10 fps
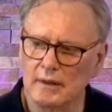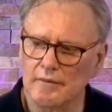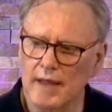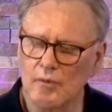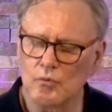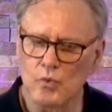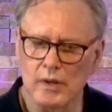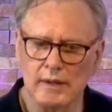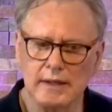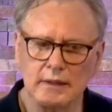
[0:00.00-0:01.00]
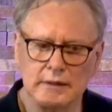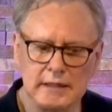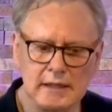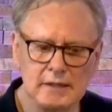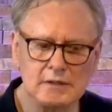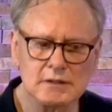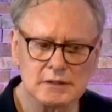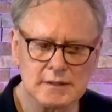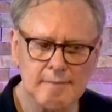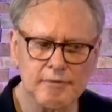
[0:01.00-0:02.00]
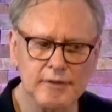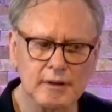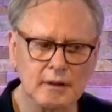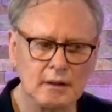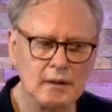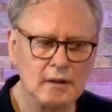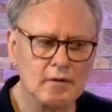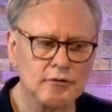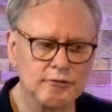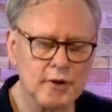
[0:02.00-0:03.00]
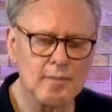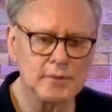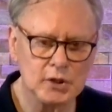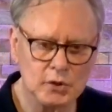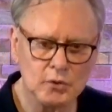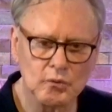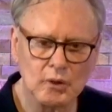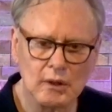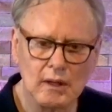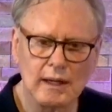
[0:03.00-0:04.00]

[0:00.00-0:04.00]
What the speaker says: that really needs something from you,